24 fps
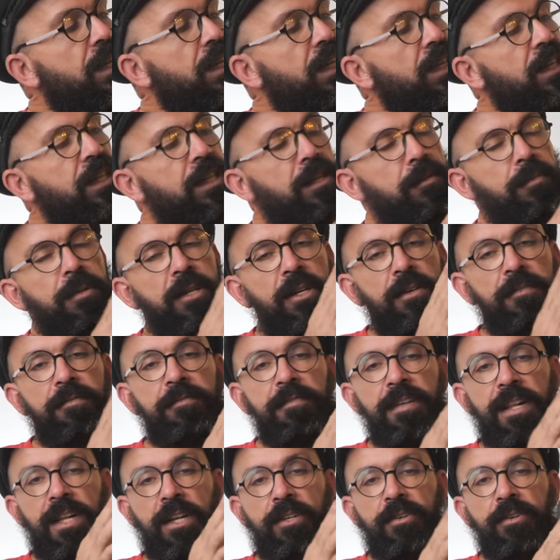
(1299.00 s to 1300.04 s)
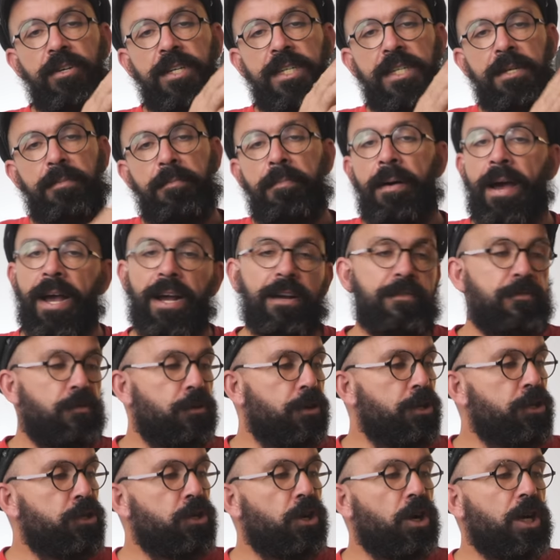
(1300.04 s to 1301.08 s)
a little bit of Velcro in the back for
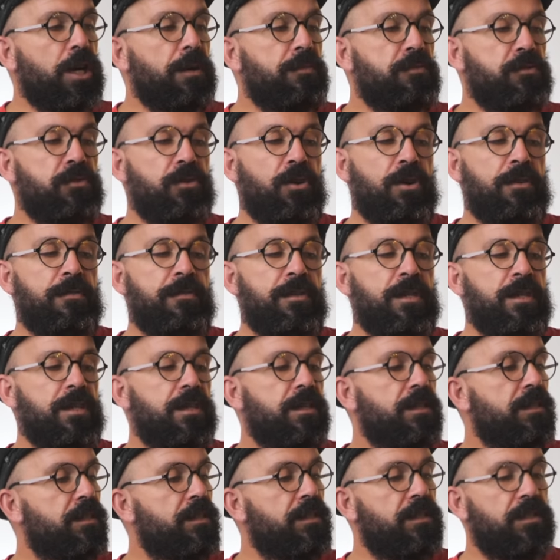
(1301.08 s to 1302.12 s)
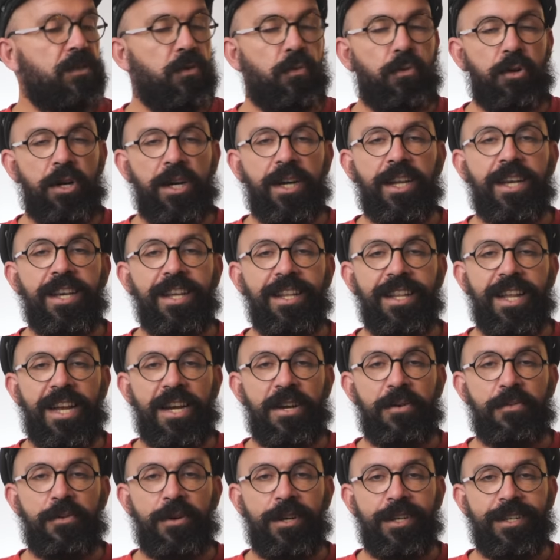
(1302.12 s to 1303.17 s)
a shock absorber wouldn't kill
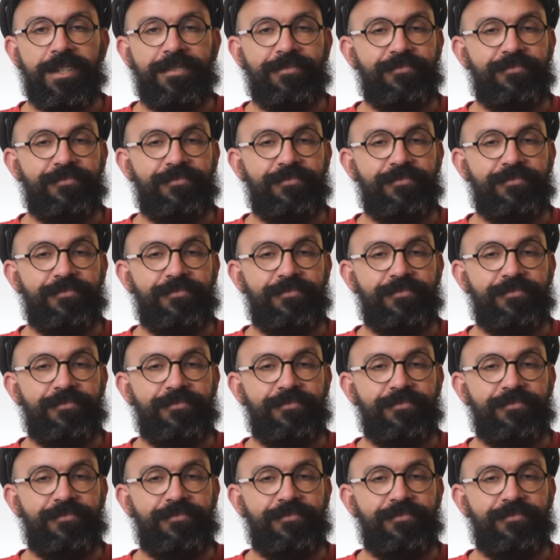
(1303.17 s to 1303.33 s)
anyone.